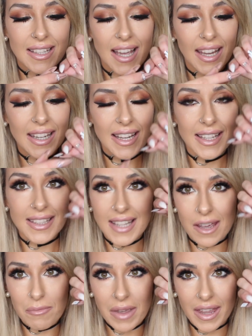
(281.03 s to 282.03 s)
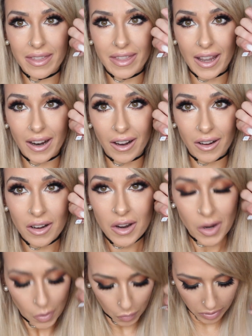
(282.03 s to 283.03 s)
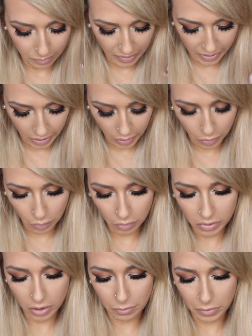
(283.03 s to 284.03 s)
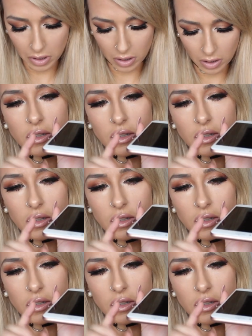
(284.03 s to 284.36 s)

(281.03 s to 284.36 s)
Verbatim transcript: tiny sim in there with my new number.